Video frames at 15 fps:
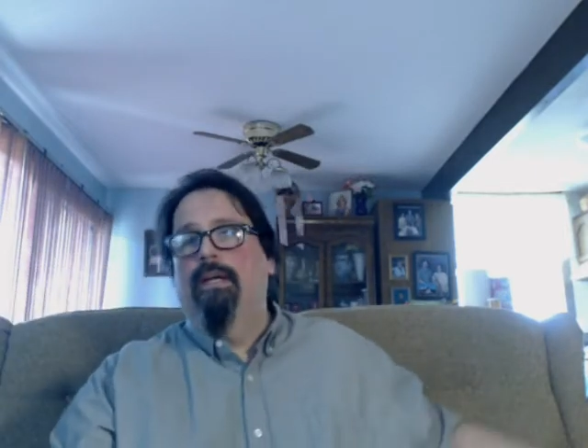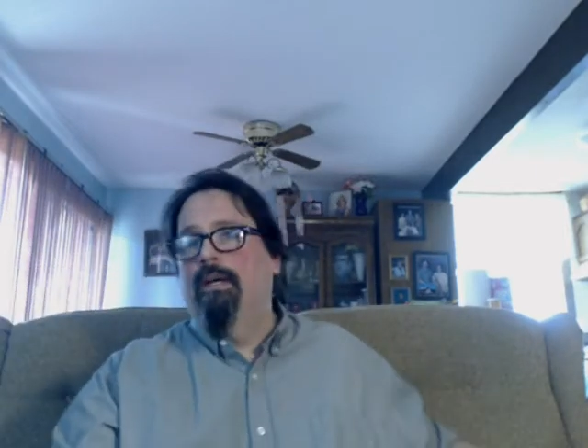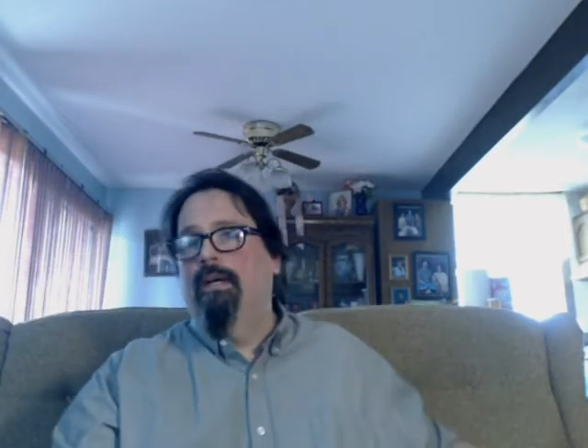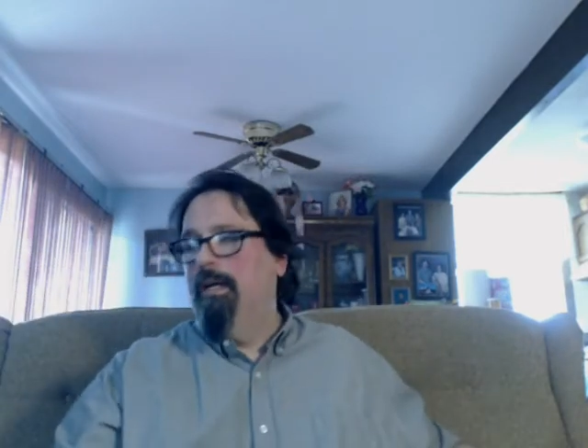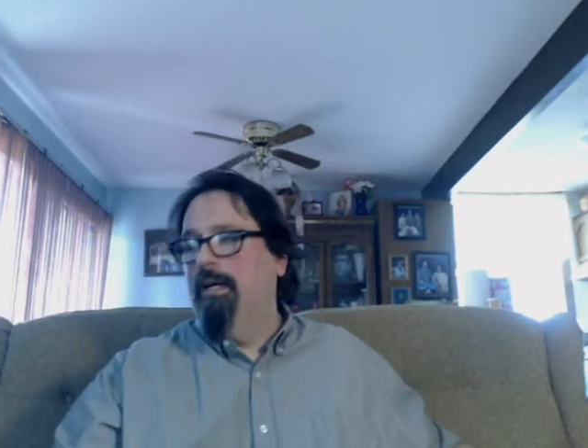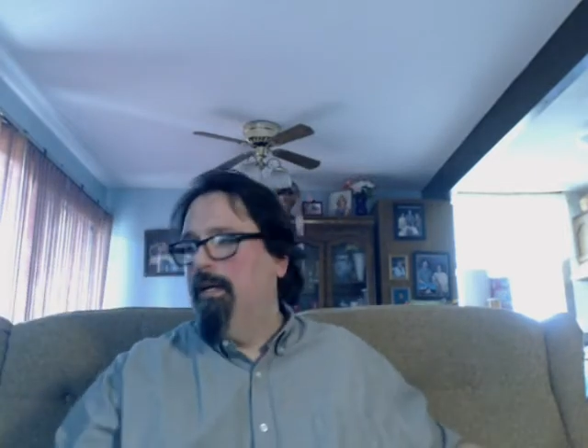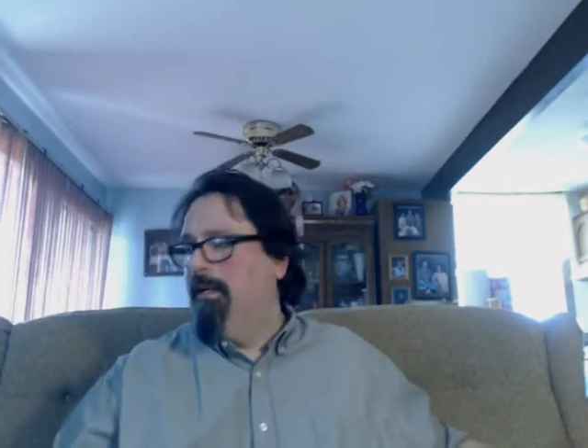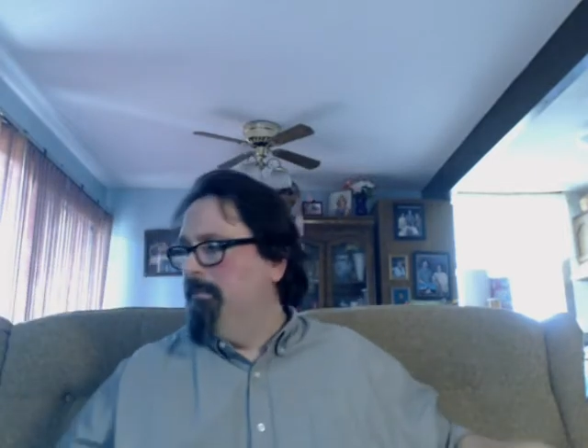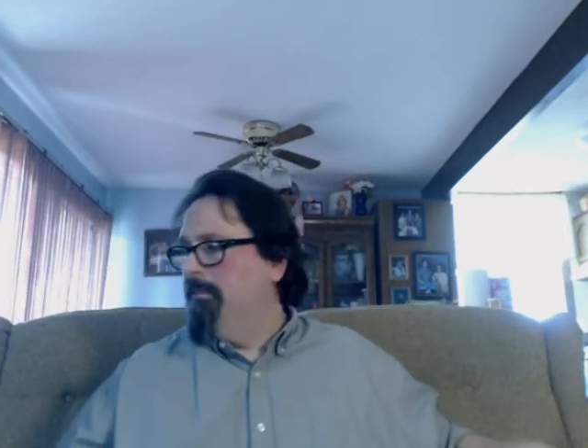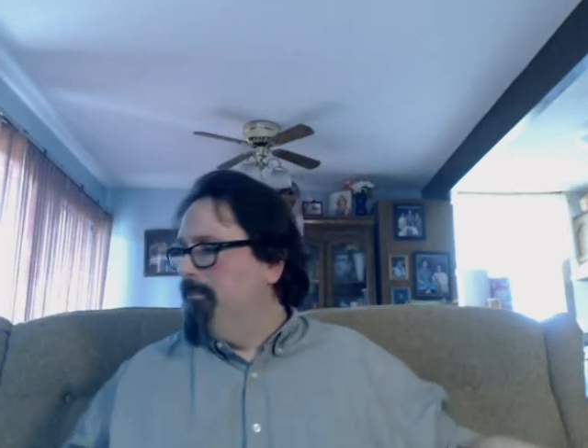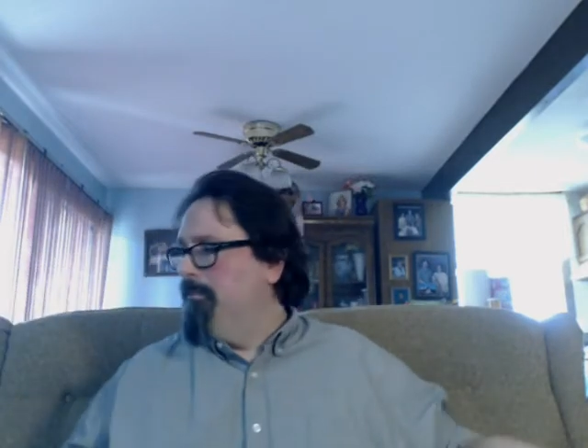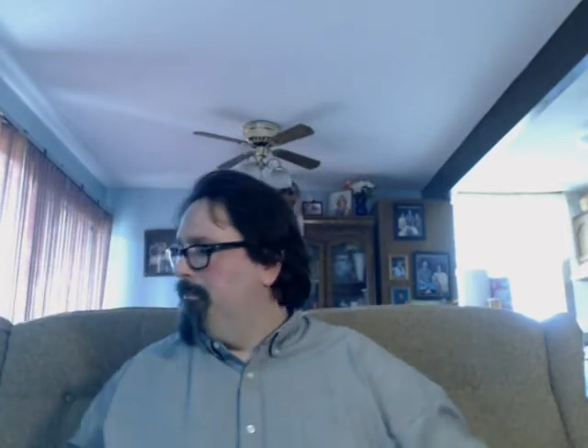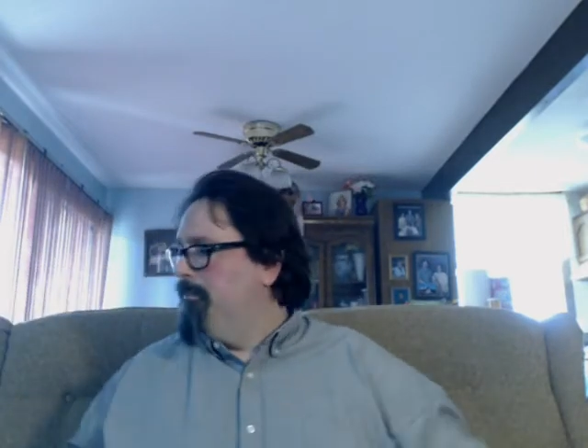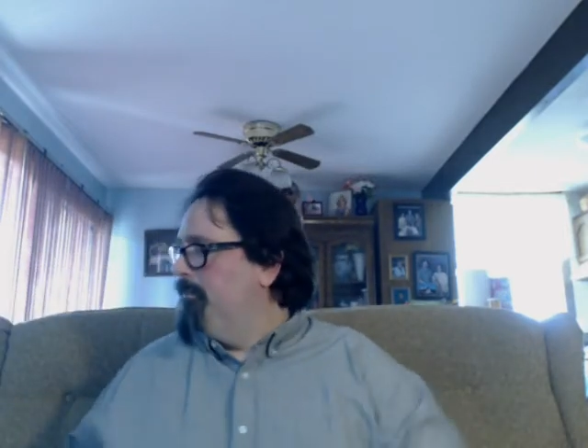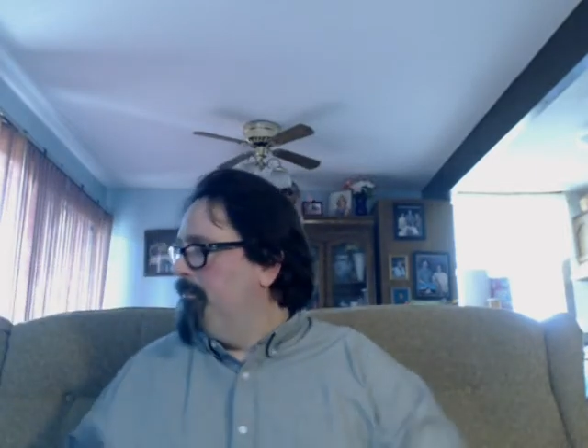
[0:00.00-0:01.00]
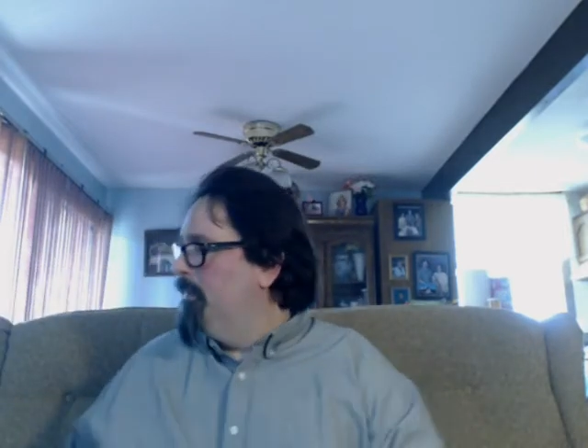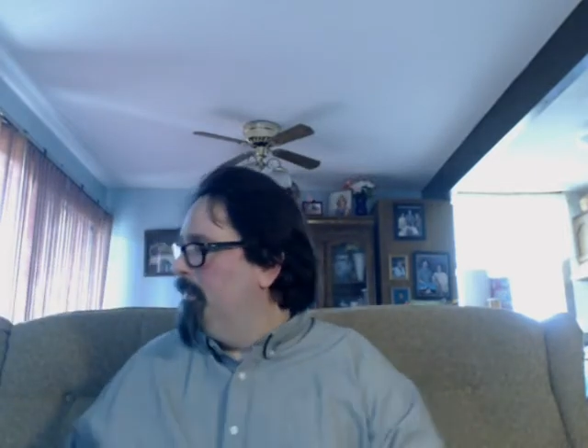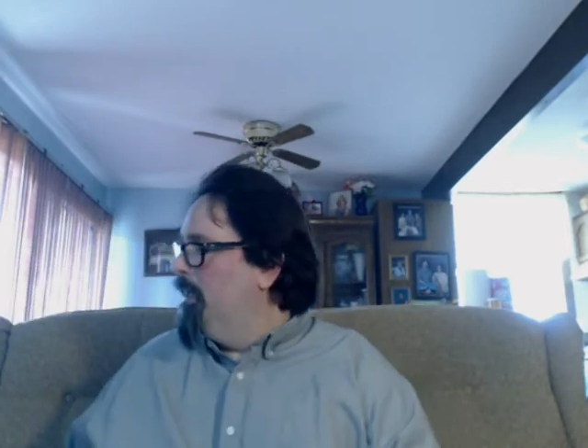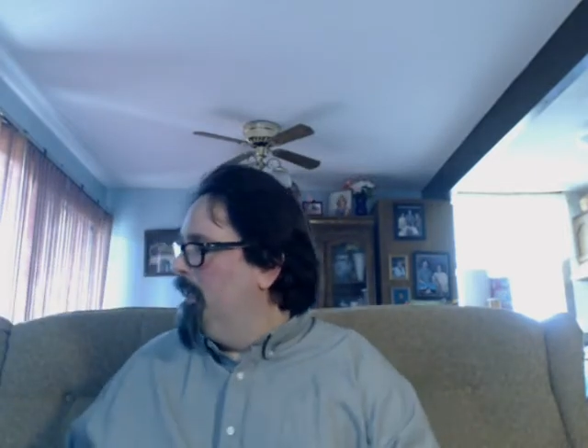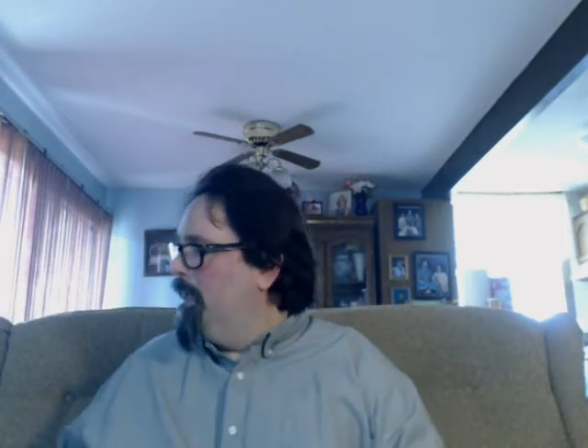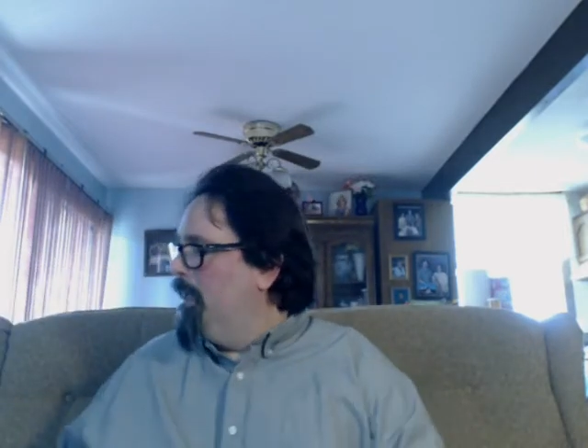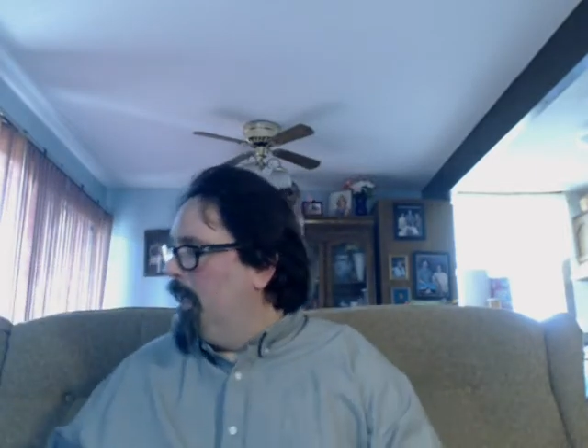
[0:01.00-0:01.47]
um,
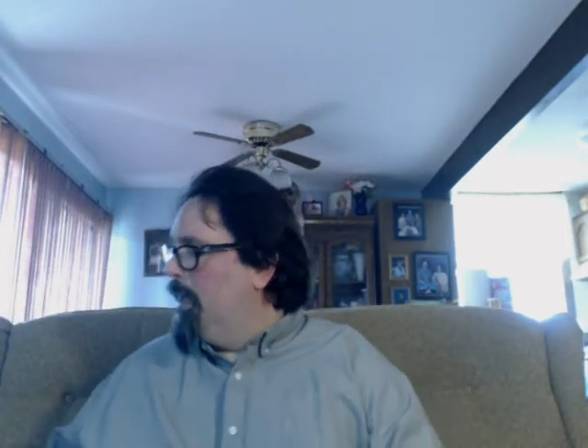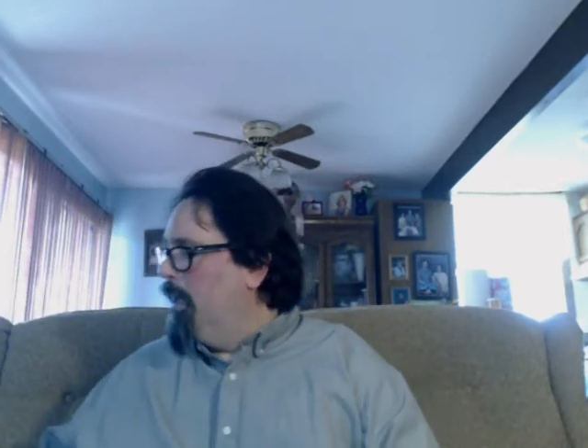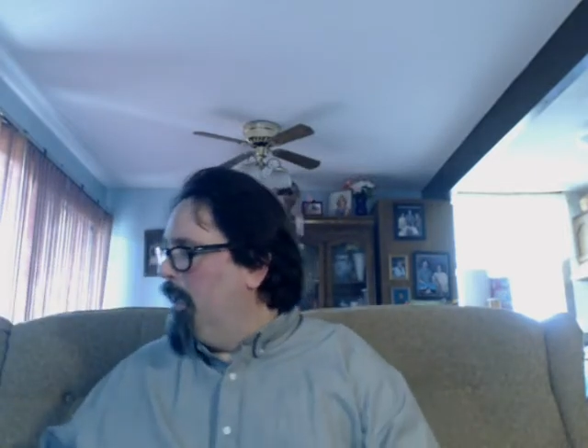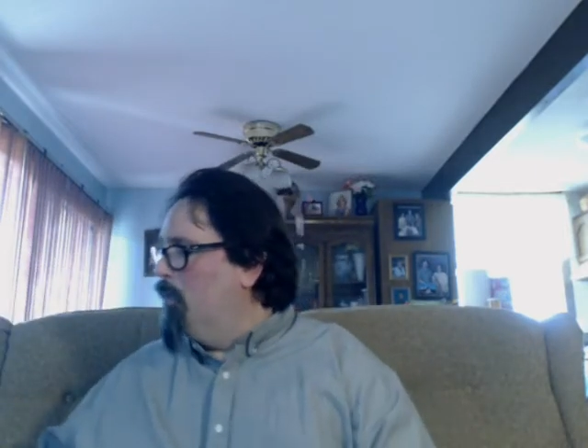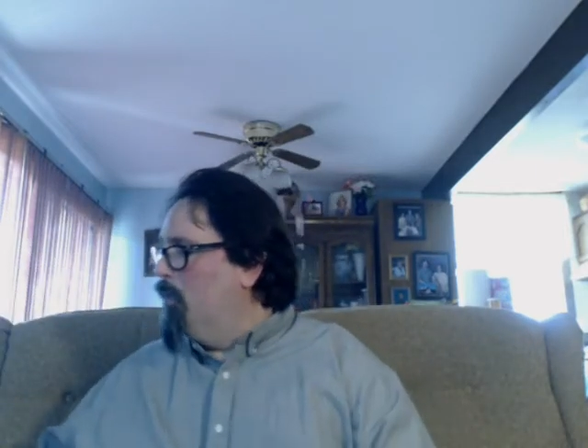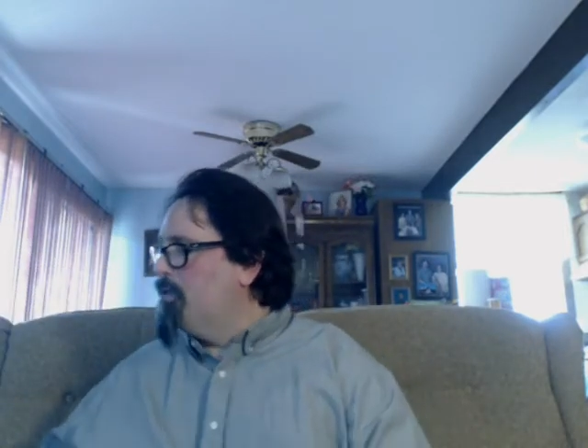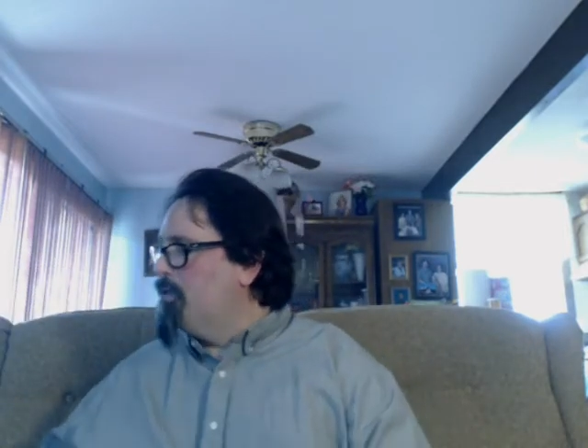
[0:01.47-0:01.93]
a whole